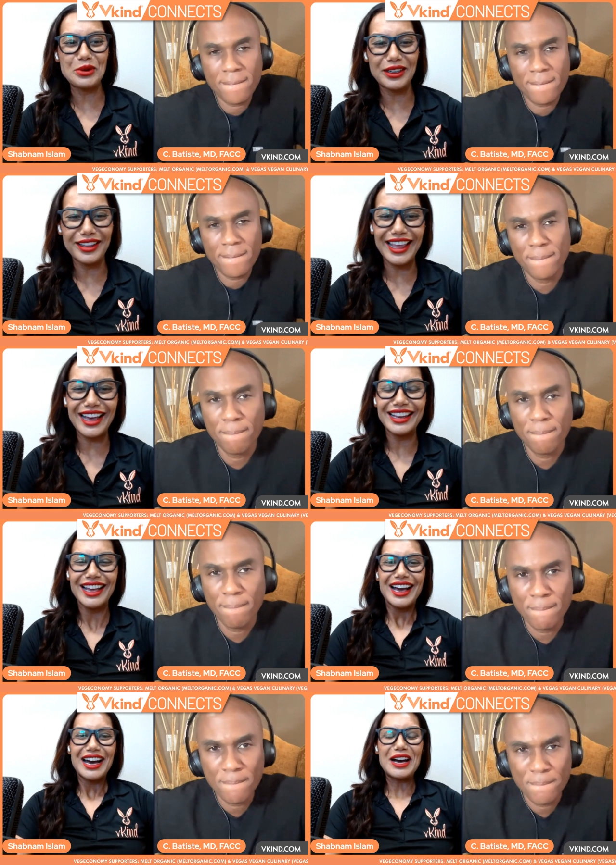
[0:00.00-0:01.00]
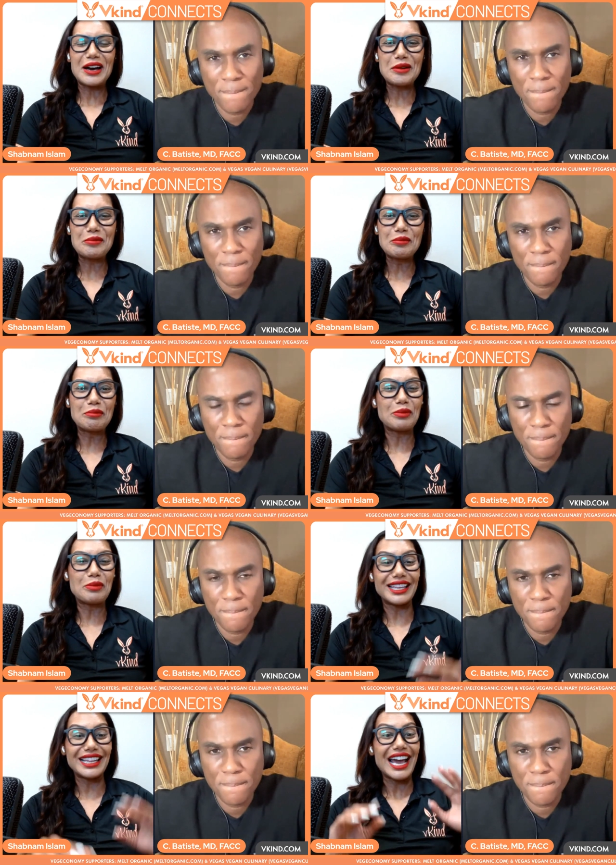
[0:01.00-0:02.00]
Speaker 1: on that. Um,
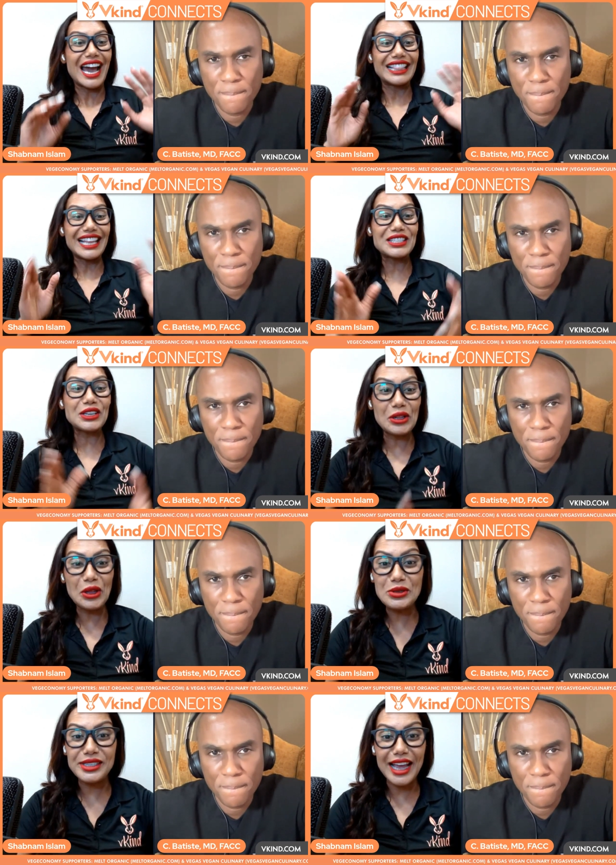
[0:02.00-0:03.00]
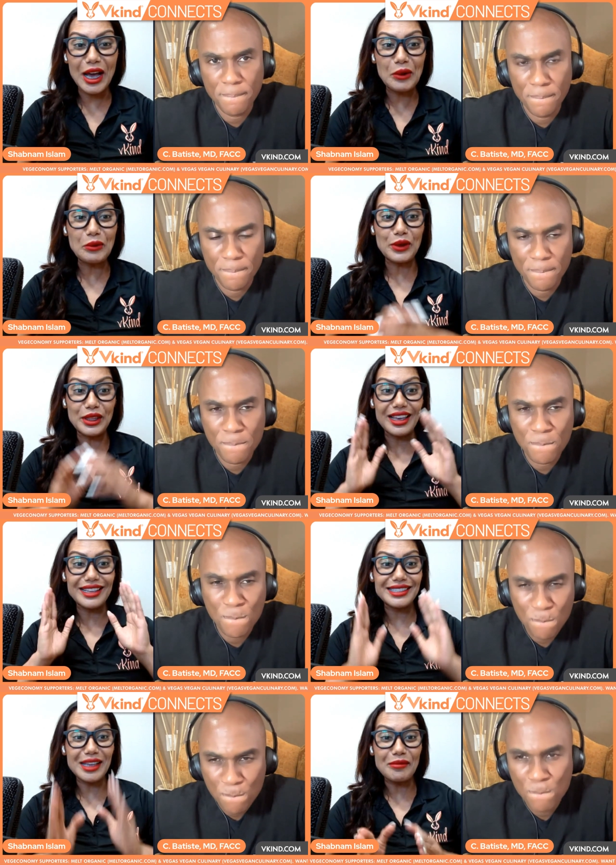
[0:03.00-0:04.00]
but I'd like to close it out with
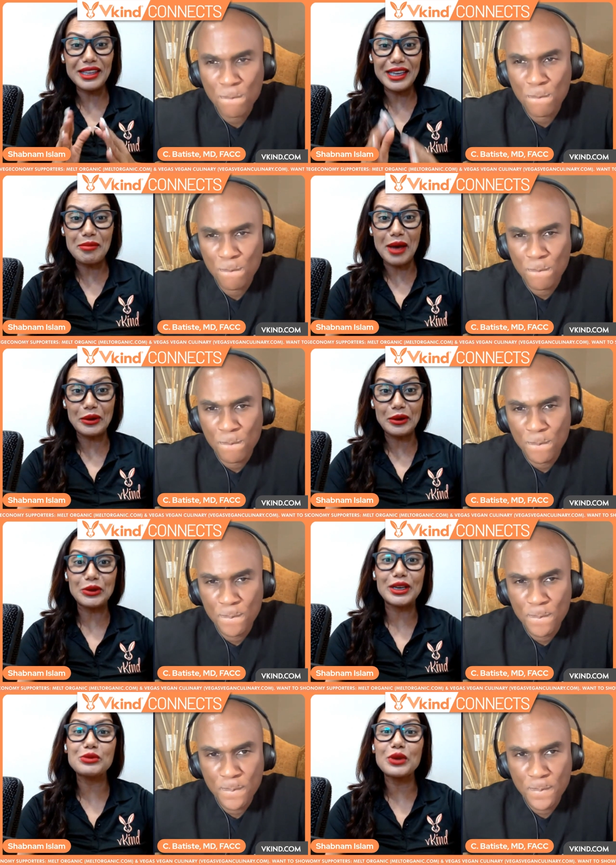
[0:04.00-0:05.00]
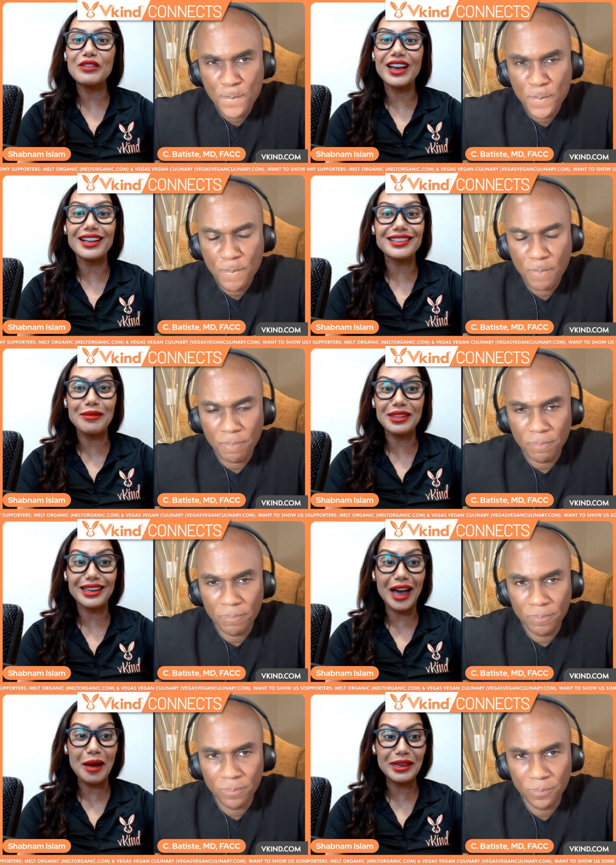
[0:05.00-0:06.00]
something about you because we've got something
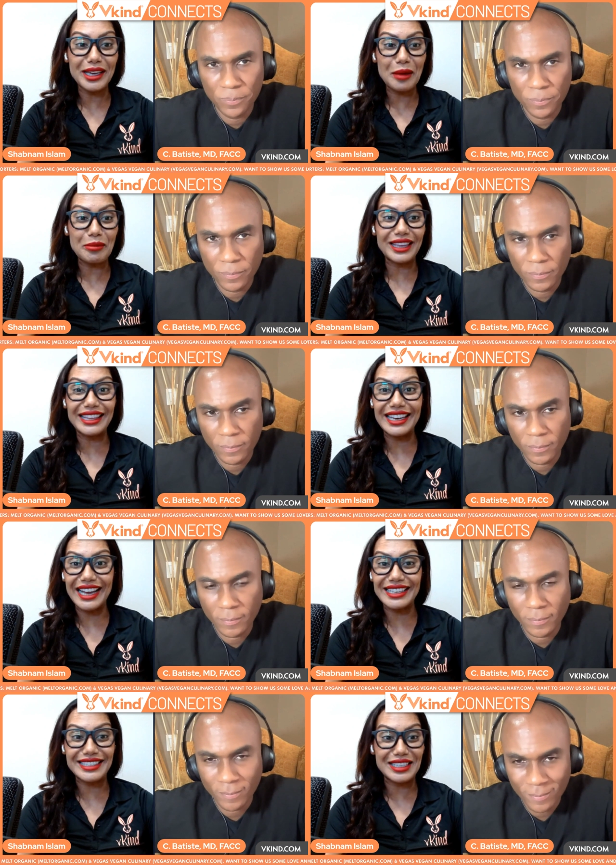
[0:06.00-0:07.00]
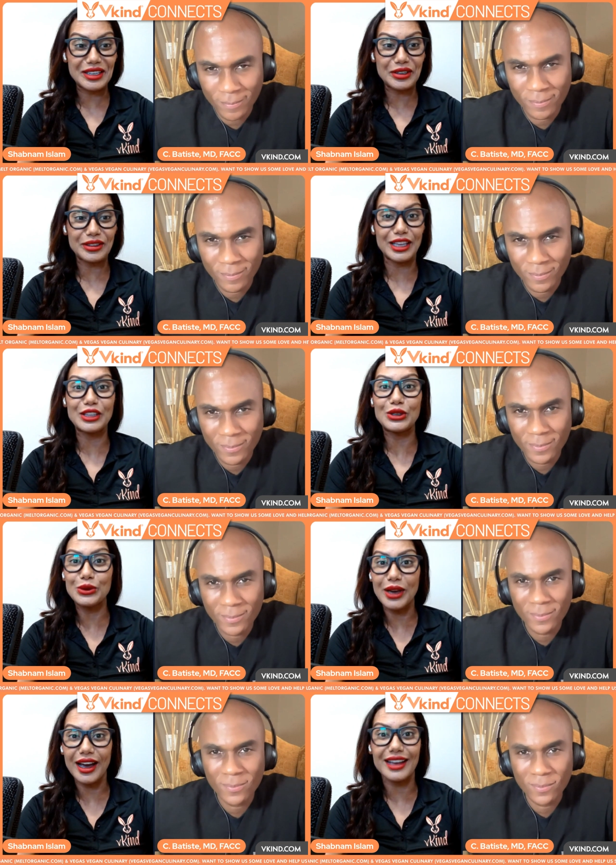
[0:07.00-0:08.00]
coming up in the next year that you
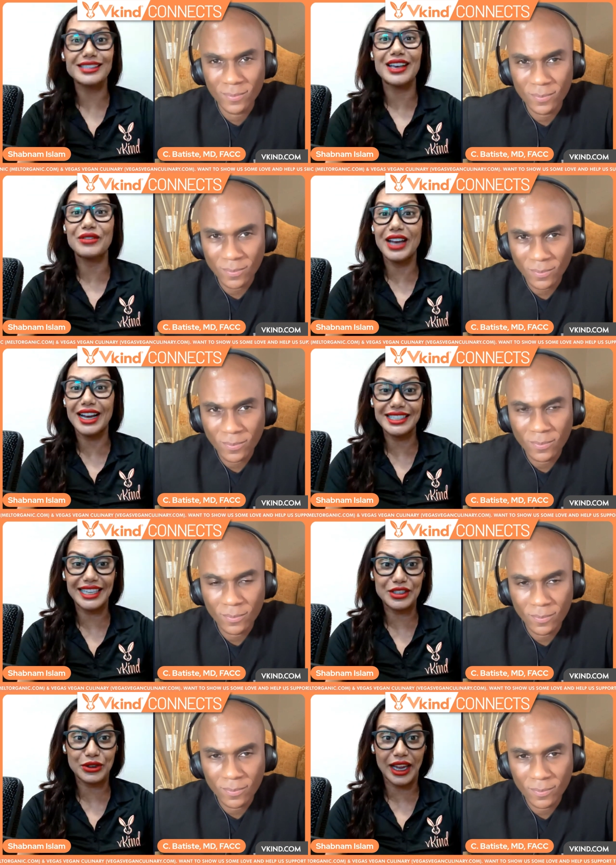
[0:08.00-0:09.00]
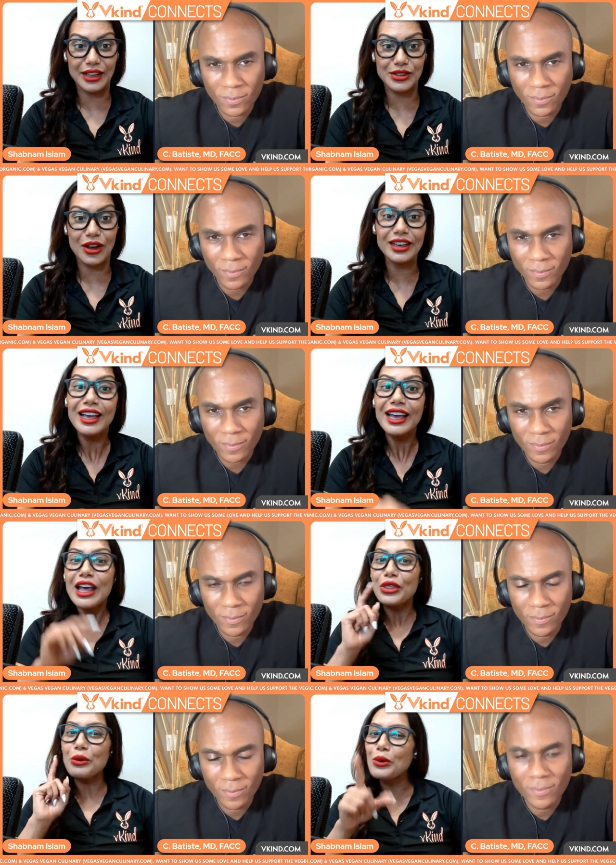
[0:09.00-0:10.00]
guys have got to get your hands on.
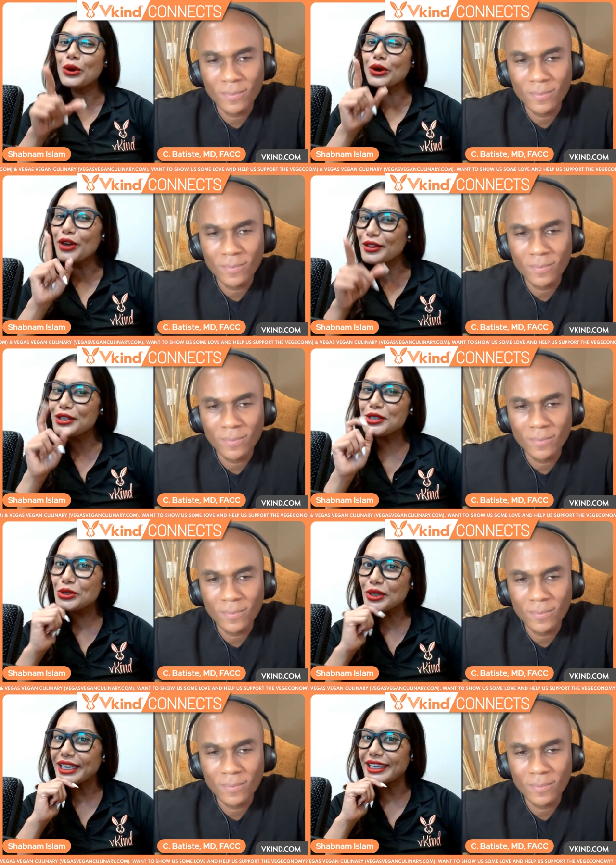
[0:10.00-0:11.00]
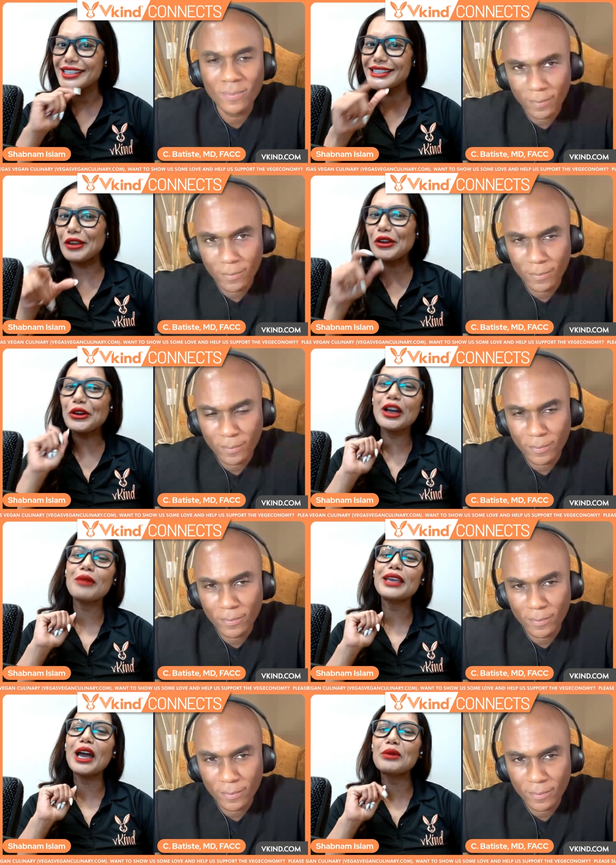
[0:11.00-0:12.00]
The word on the street is that you're
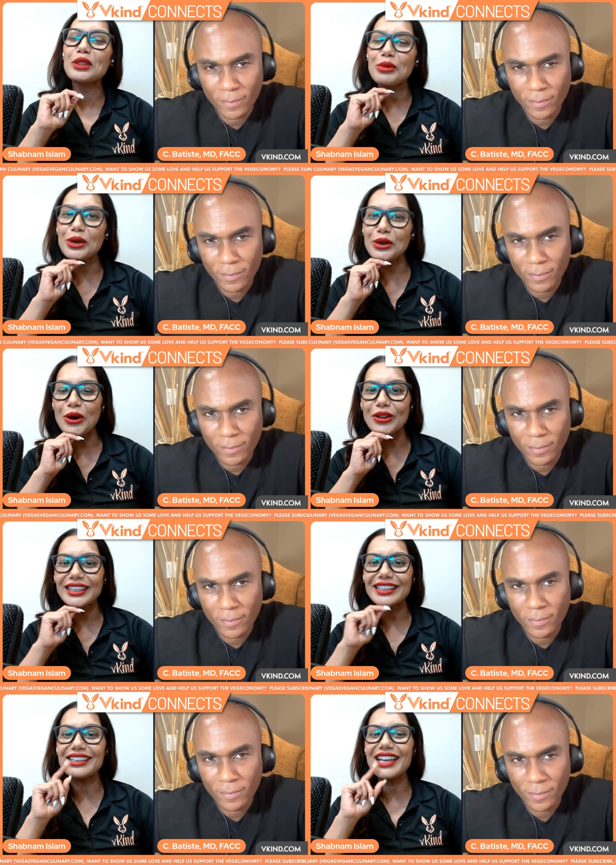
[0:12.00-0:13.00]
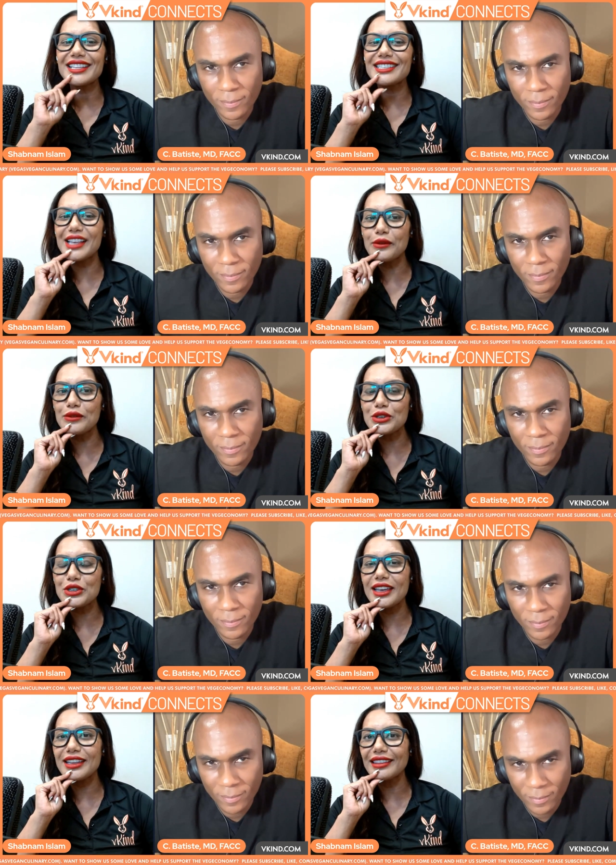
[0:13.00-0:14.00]
coming out with a book called Get Selfish
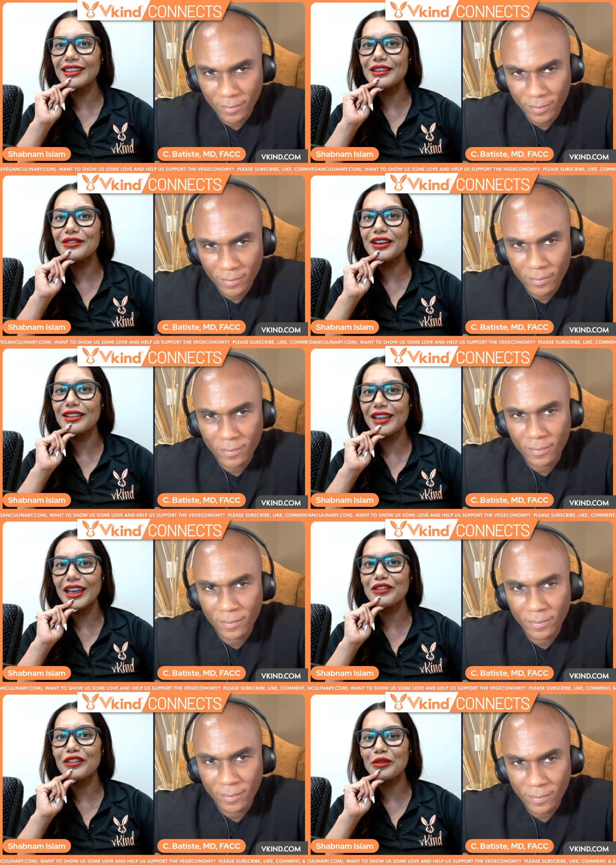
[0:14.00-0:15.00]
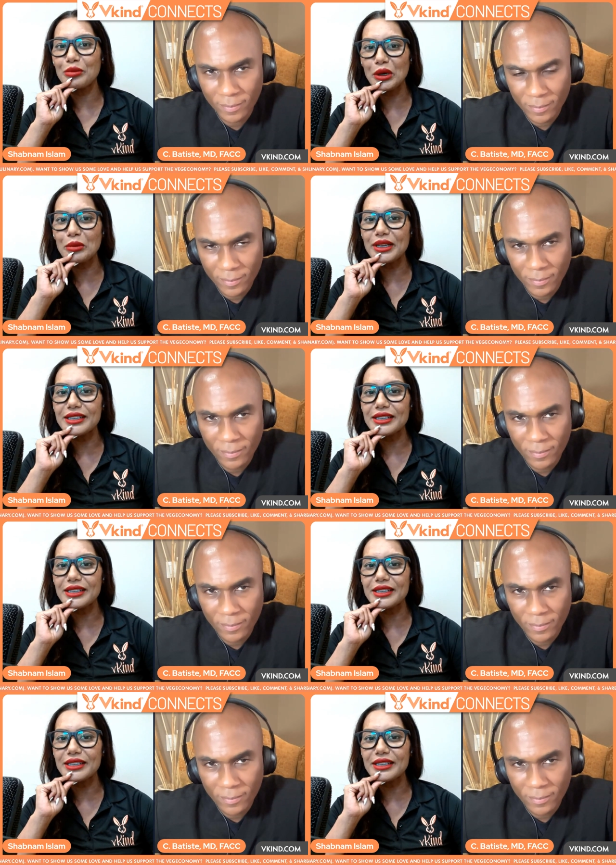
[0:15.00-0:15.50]
and Live a Life of Purpose.